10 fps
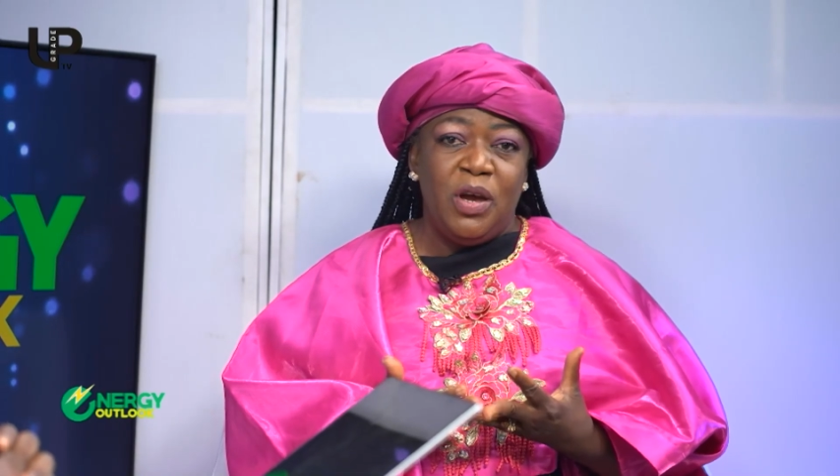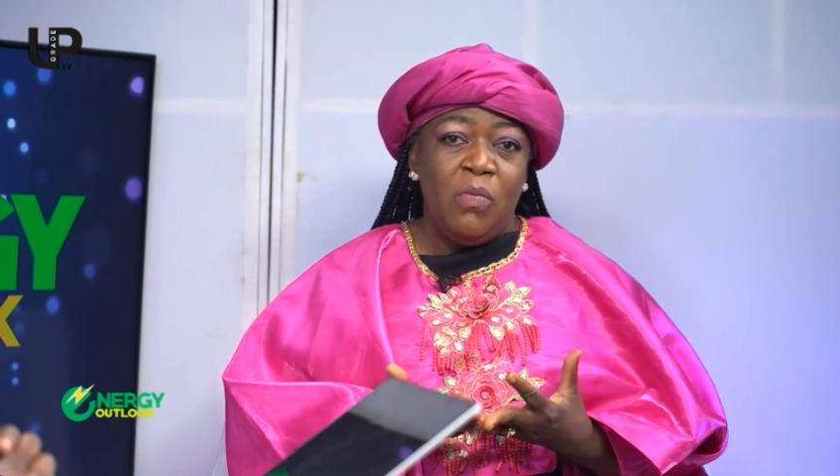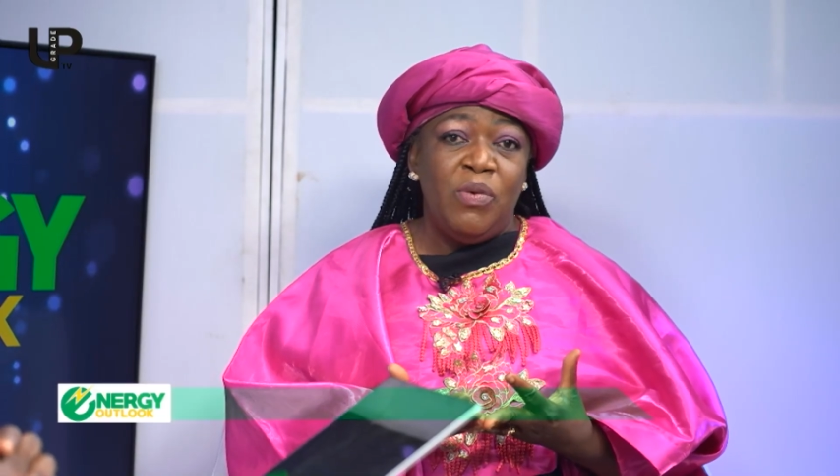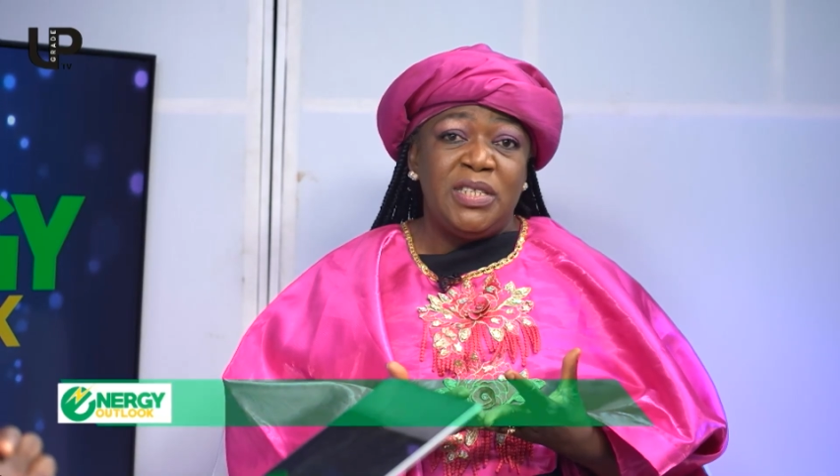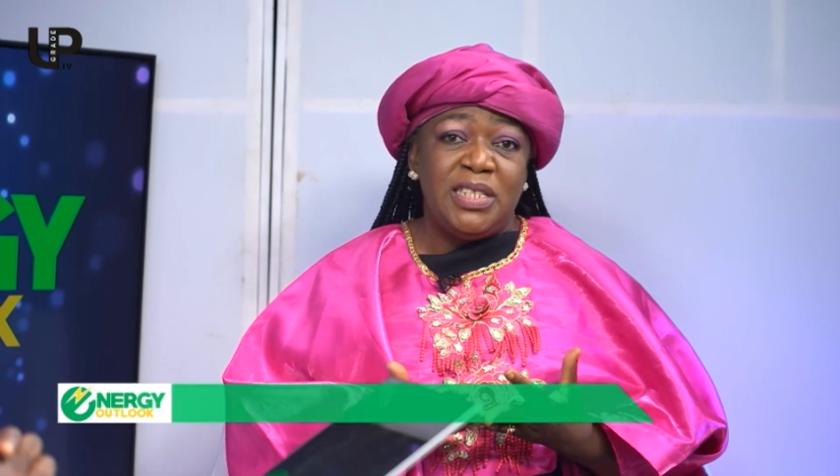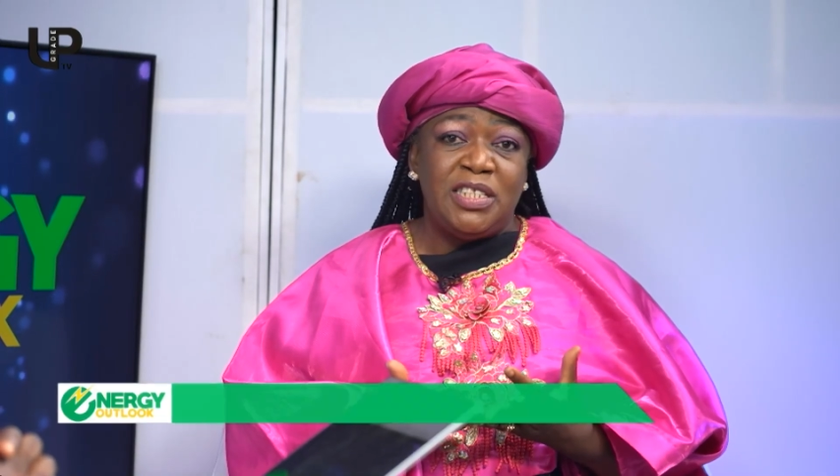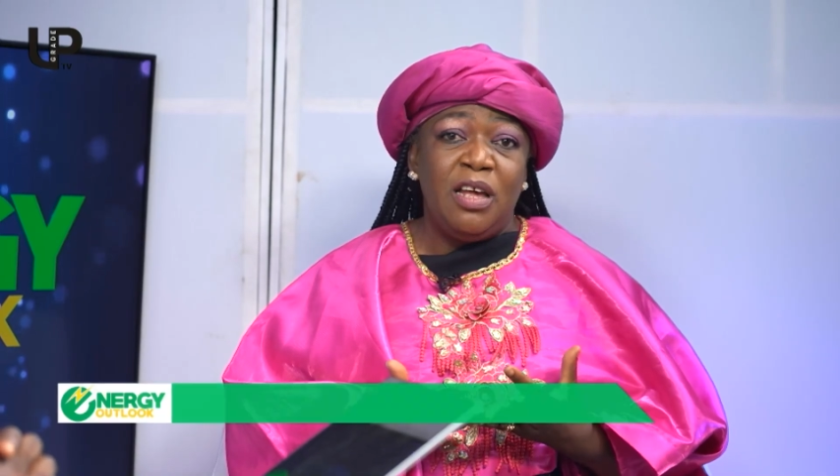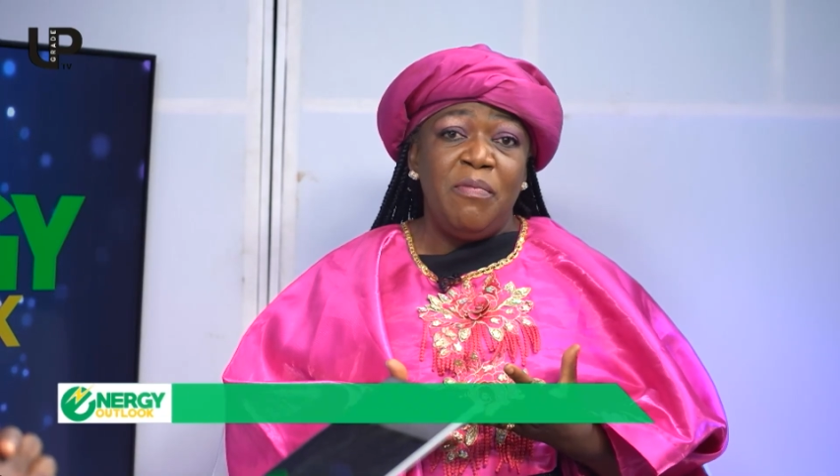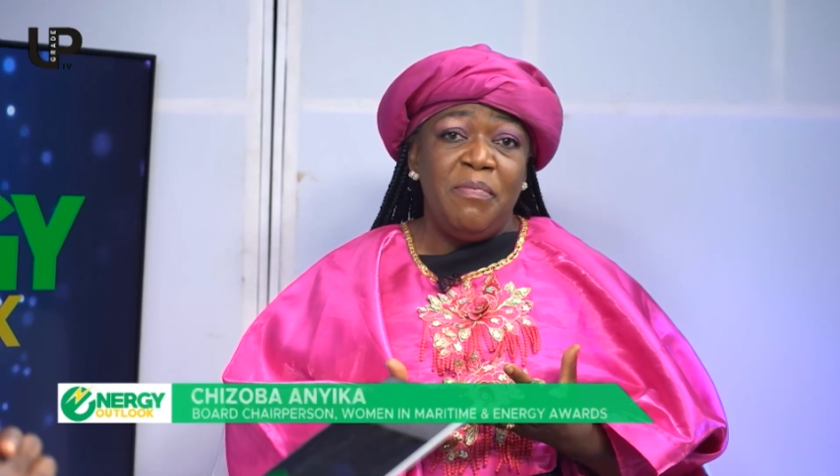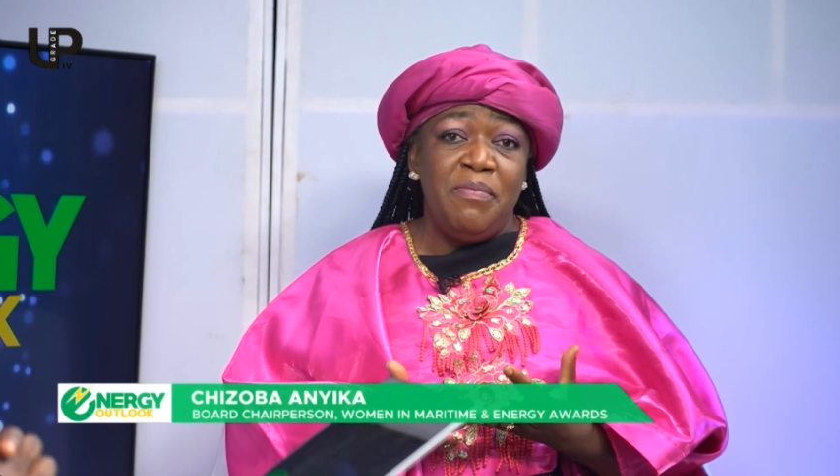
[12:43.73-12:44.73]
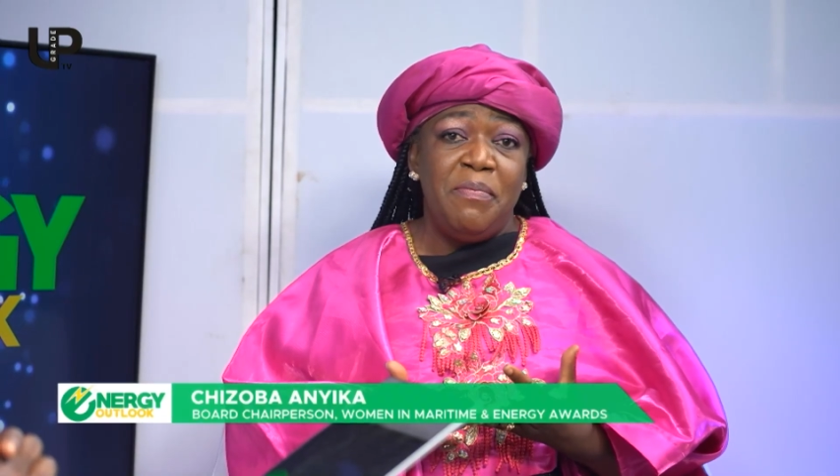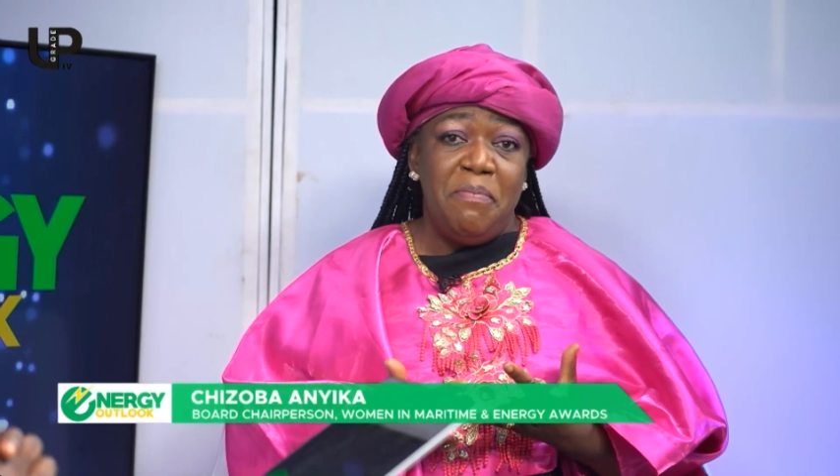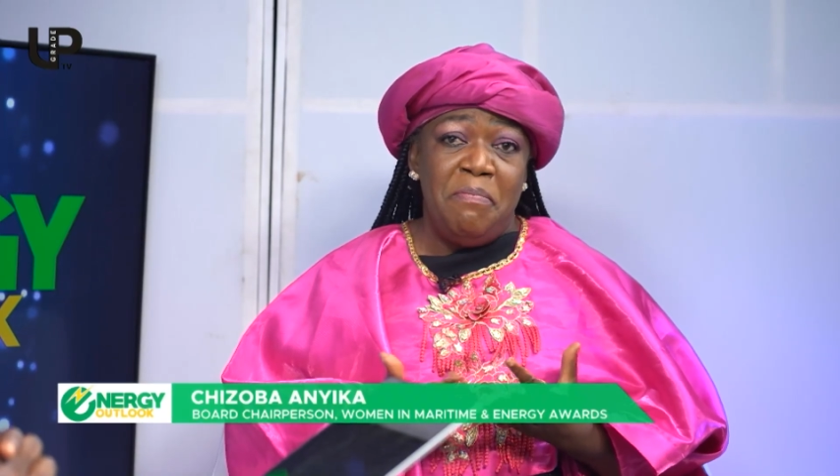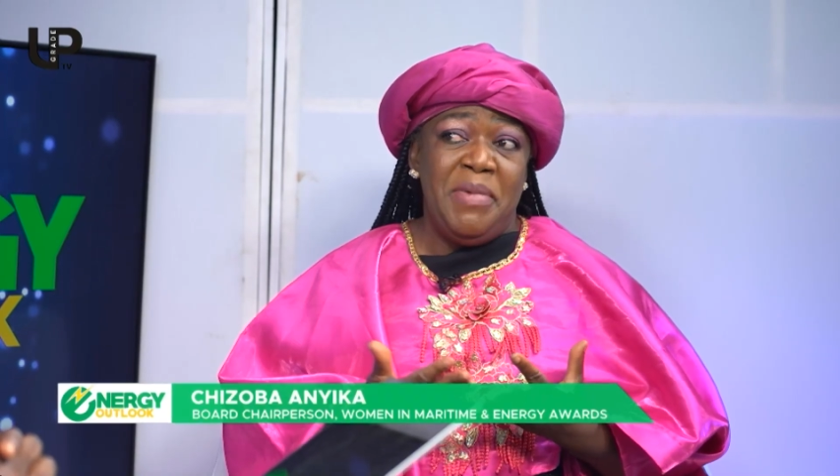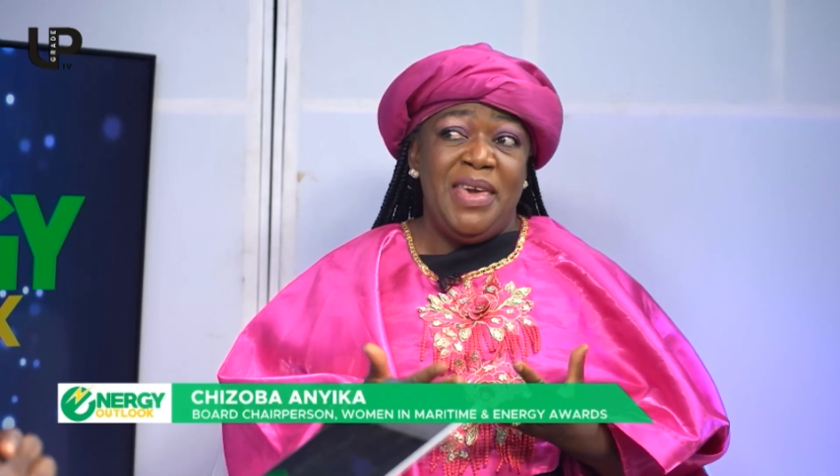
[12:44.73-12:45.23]
with some
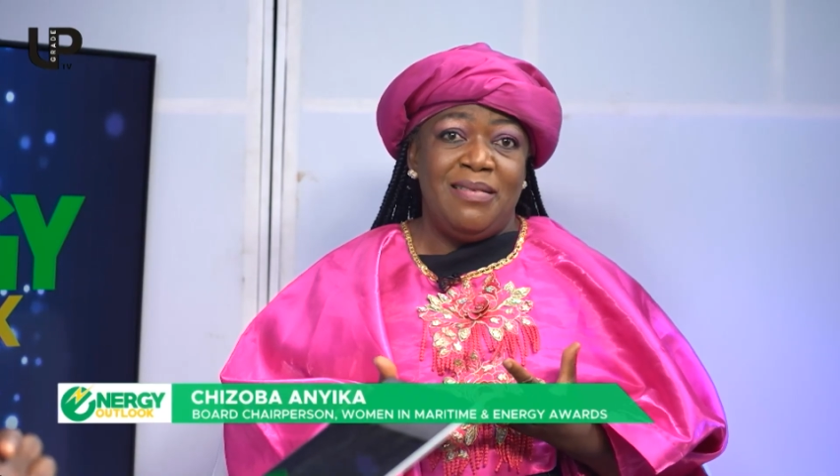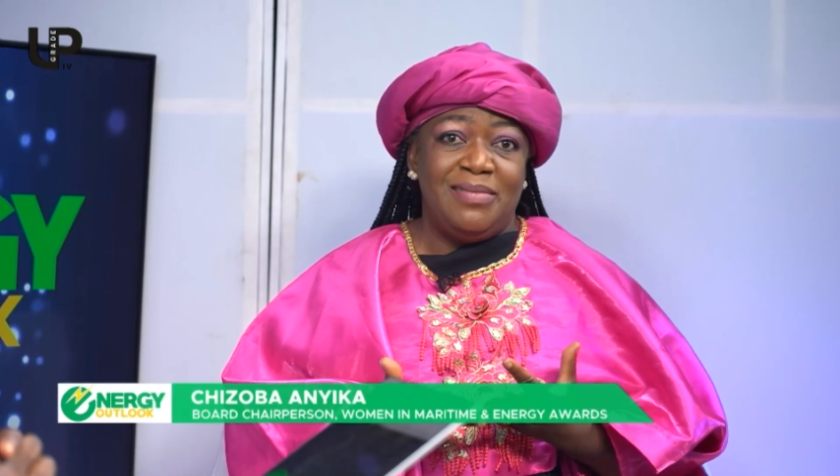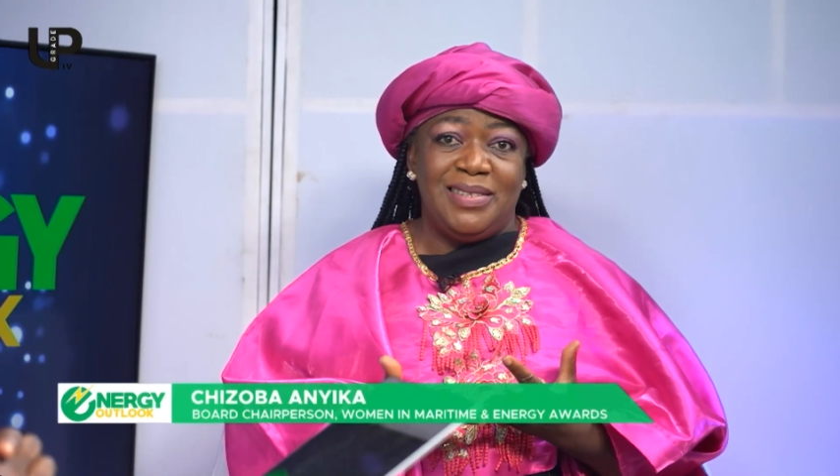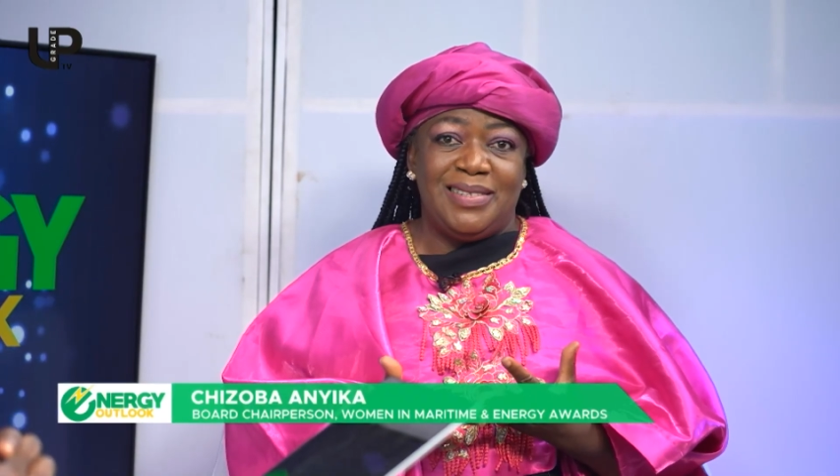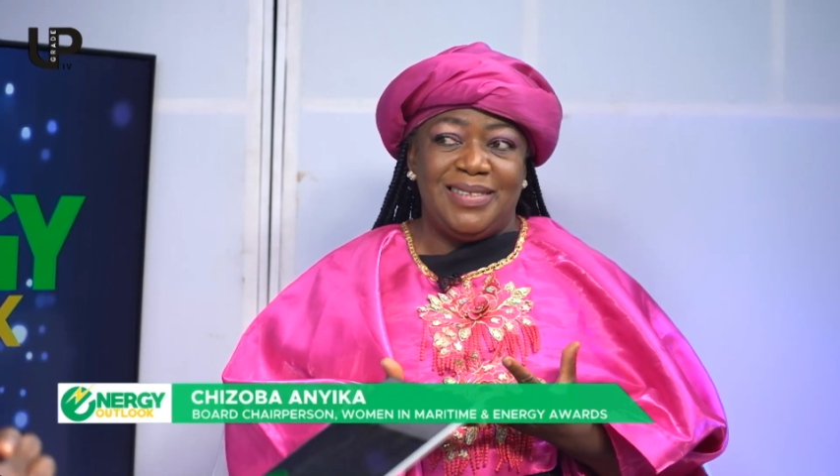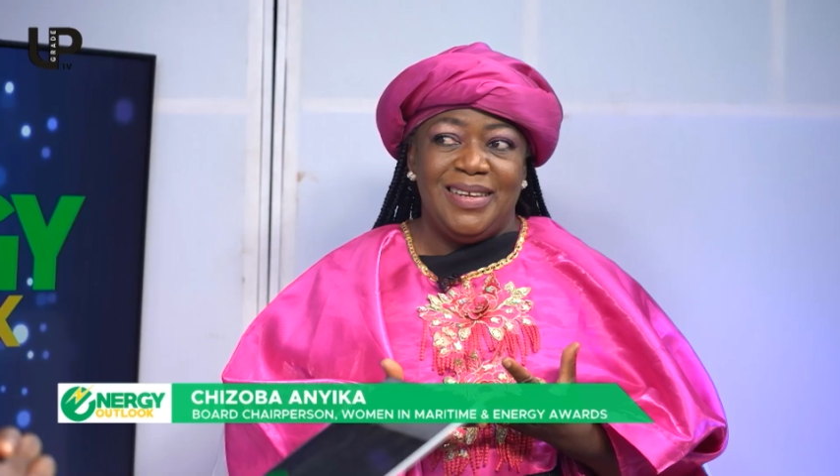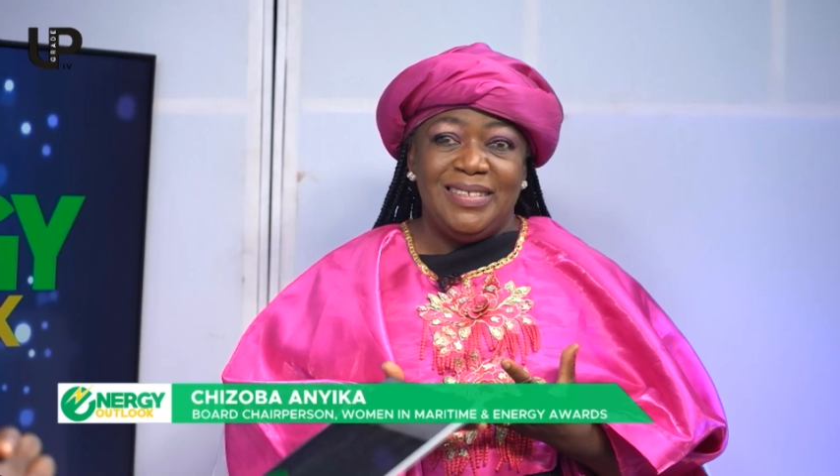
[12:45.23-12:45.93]
males